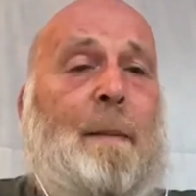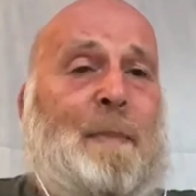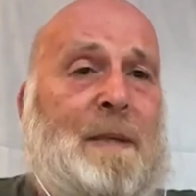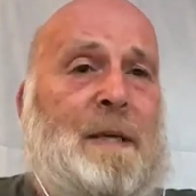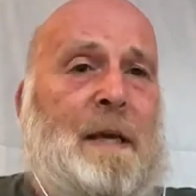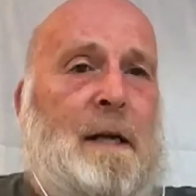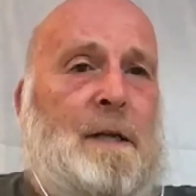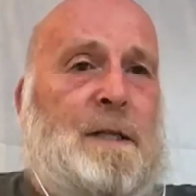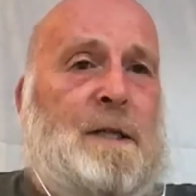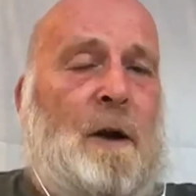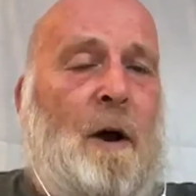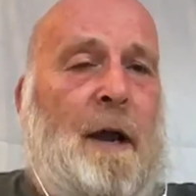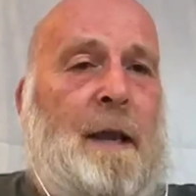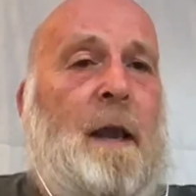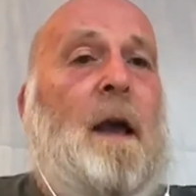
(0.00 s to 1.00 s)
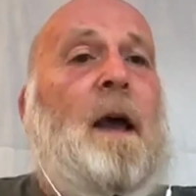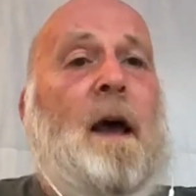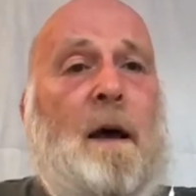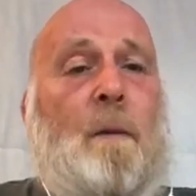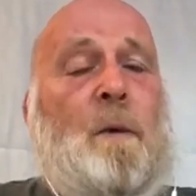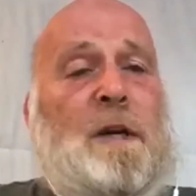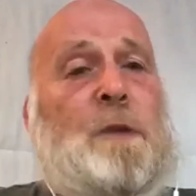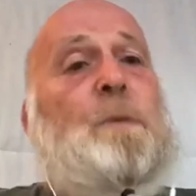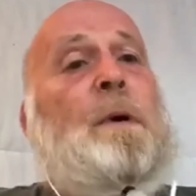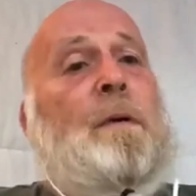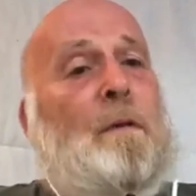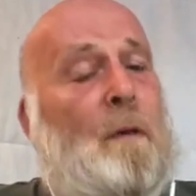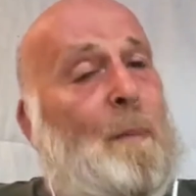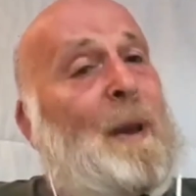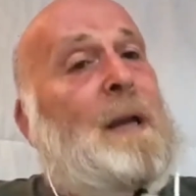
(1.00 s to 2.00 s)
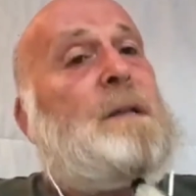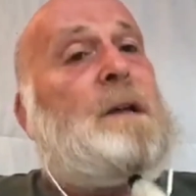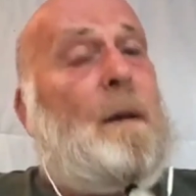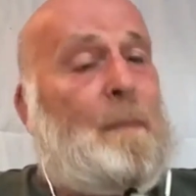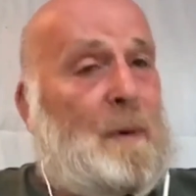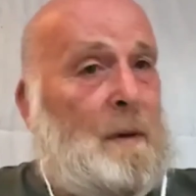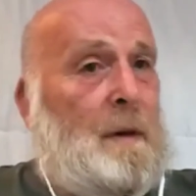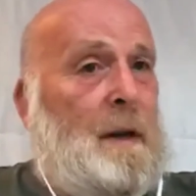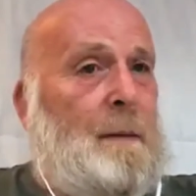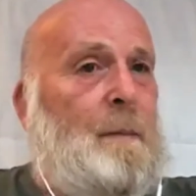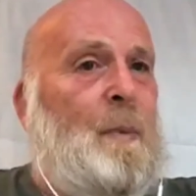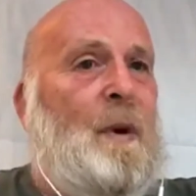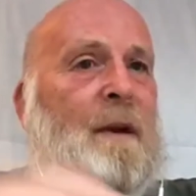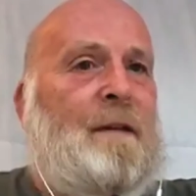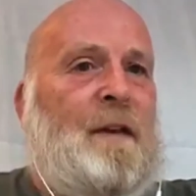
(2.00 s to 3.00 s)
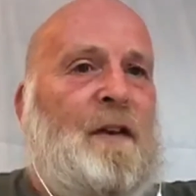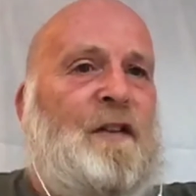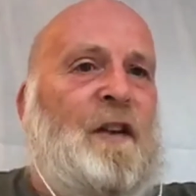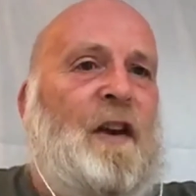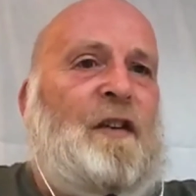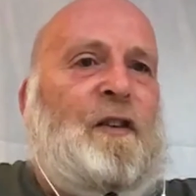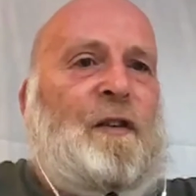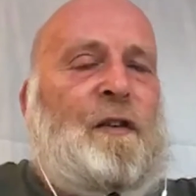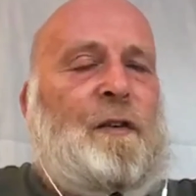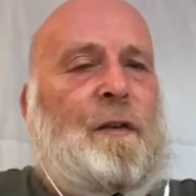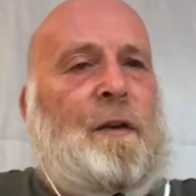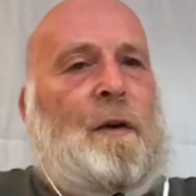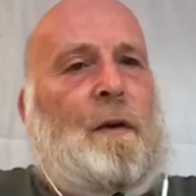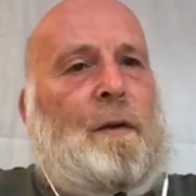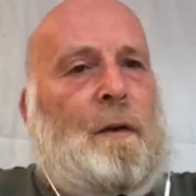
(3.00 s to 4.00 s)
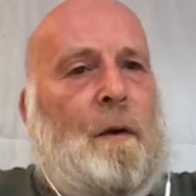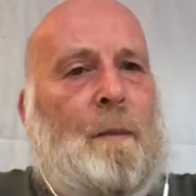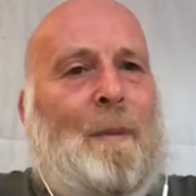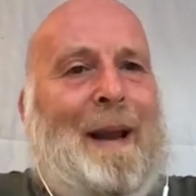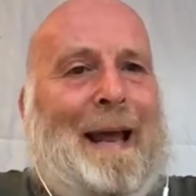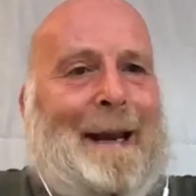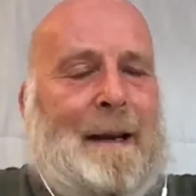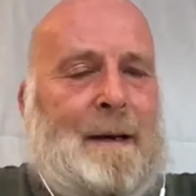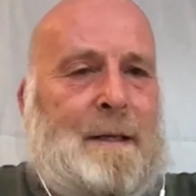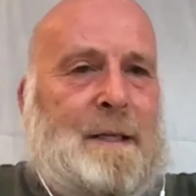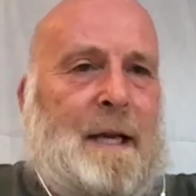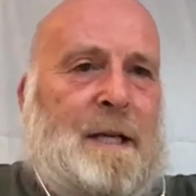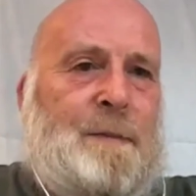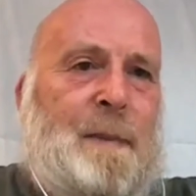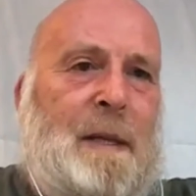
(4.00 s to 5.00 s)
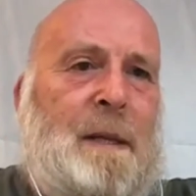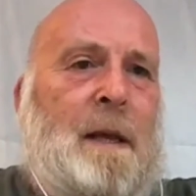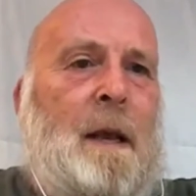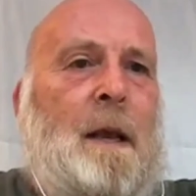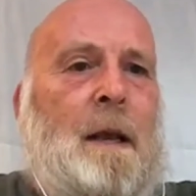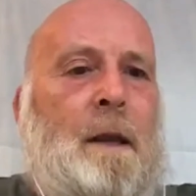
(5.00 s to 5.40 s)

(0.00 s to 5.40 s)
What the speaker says: particular site, which we would have picked up in previous sessions on planning and assessment.